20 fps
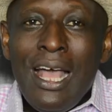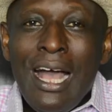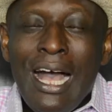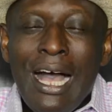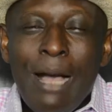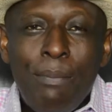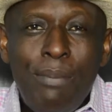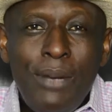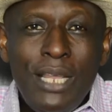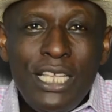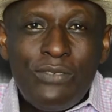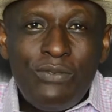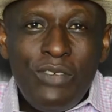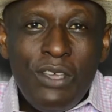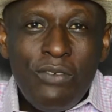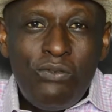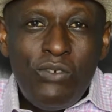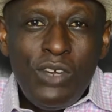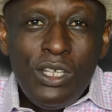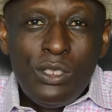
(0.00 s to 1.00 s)
And please
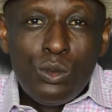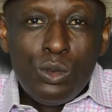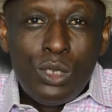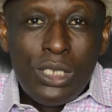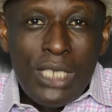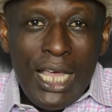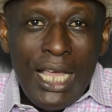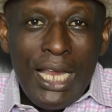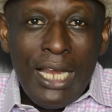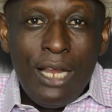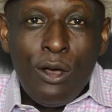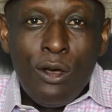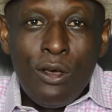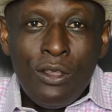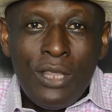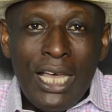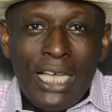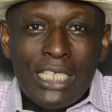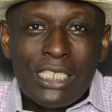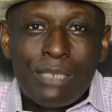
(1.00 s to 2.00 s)
feel free to tell
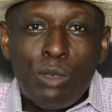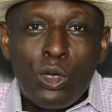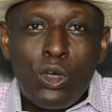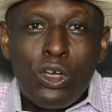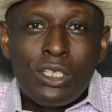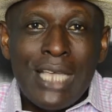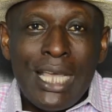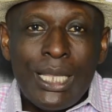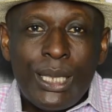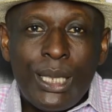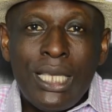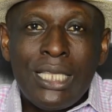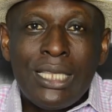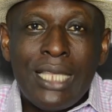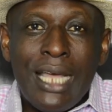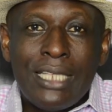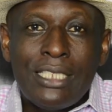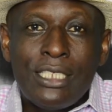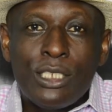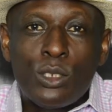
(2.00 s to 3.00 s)
others because I think
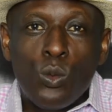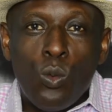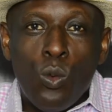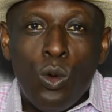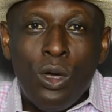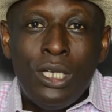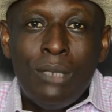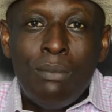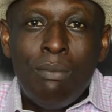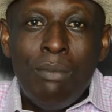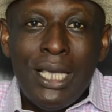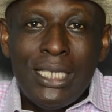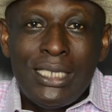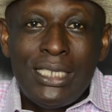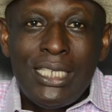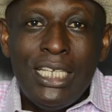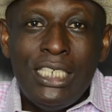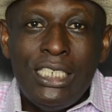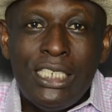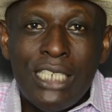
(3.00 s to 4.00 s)
that is one
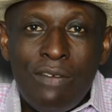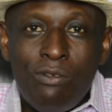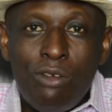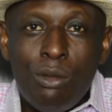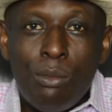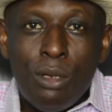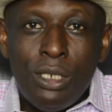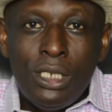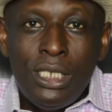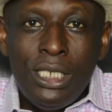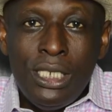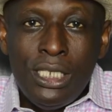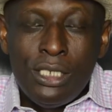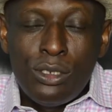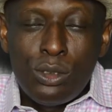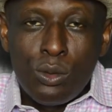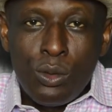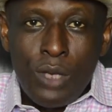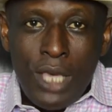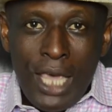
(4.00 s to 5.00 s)
message everybody
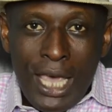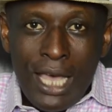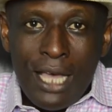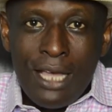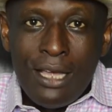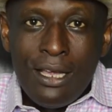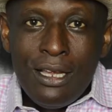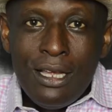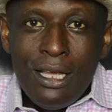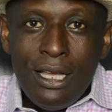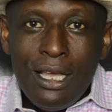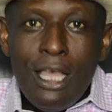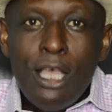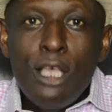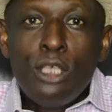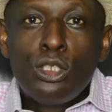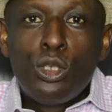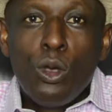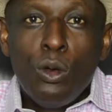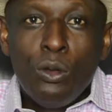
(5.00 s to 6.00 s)
needs to hear.
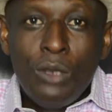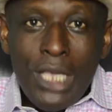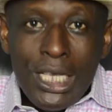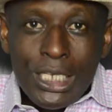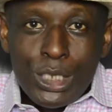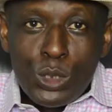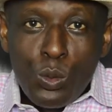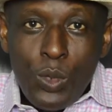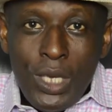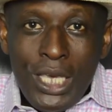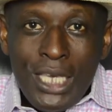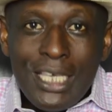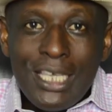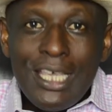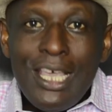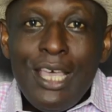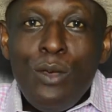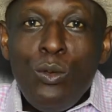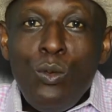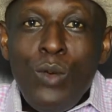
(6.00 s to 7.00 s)
So, this
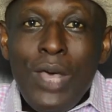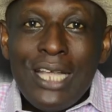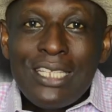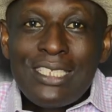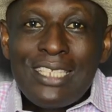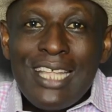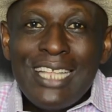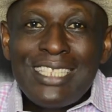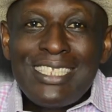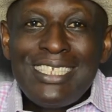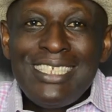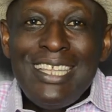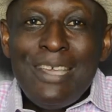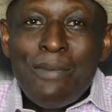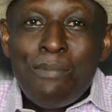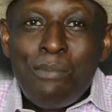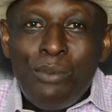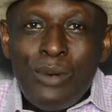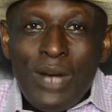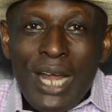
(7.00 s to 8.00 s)
week we are starting a
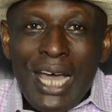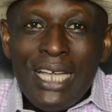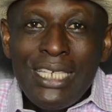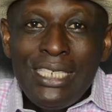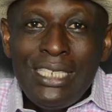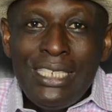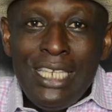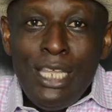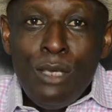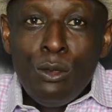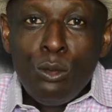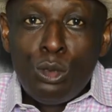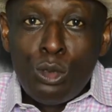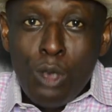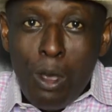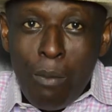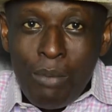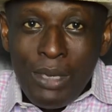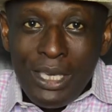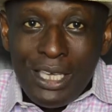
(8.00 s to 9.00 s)
brand new
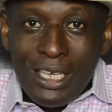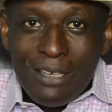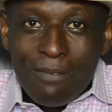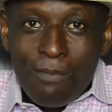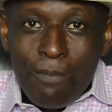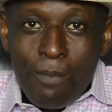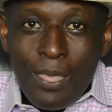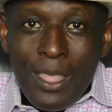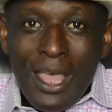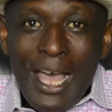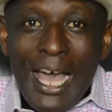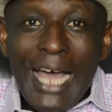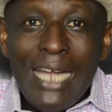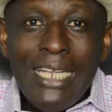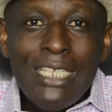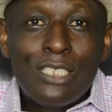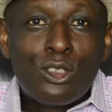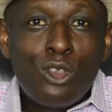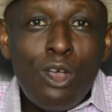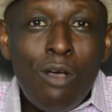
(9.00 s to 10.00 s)
topic,
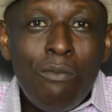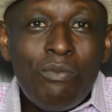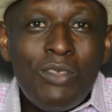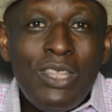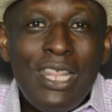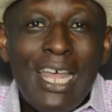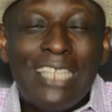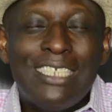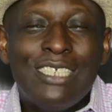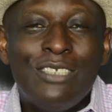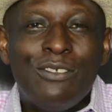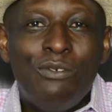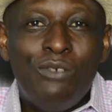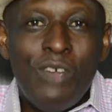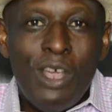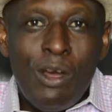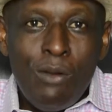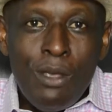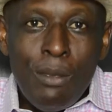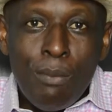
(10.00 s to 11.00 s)
and it's something that is
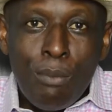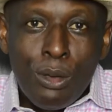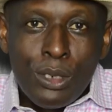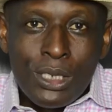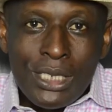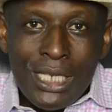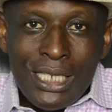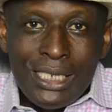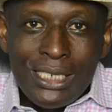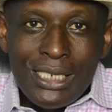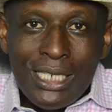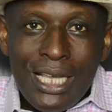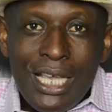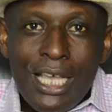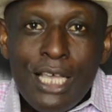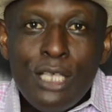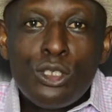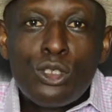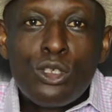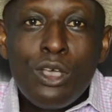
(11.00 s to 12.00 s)
very important,
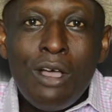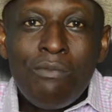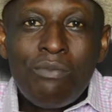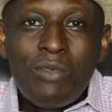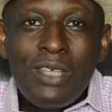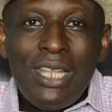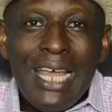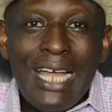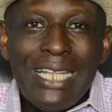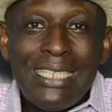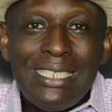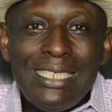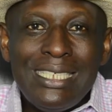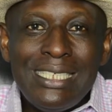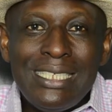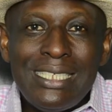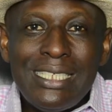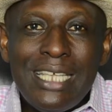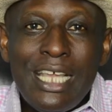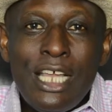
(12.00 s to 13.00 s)
something that
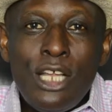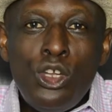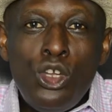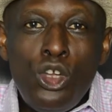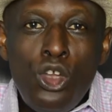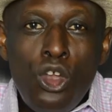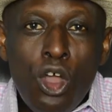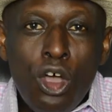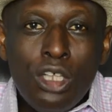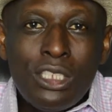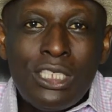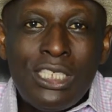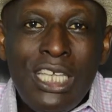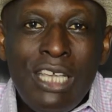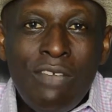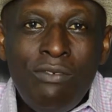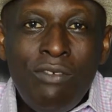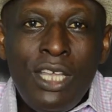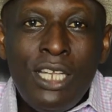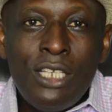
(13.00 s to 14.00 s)
is not
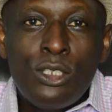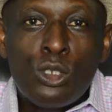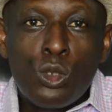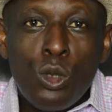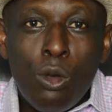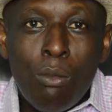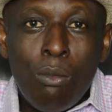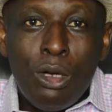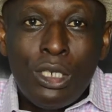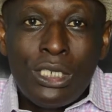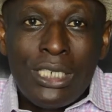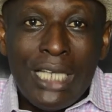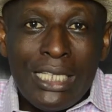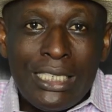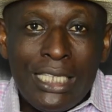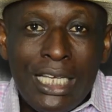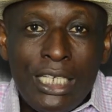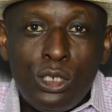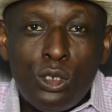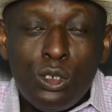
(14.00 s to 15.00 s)
given so much
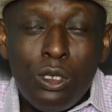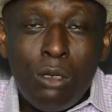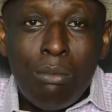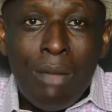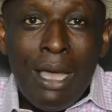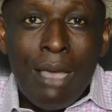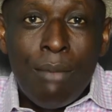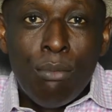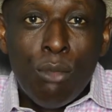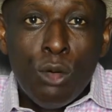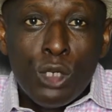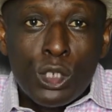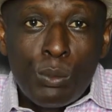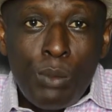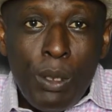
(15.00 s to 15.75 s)
attention by most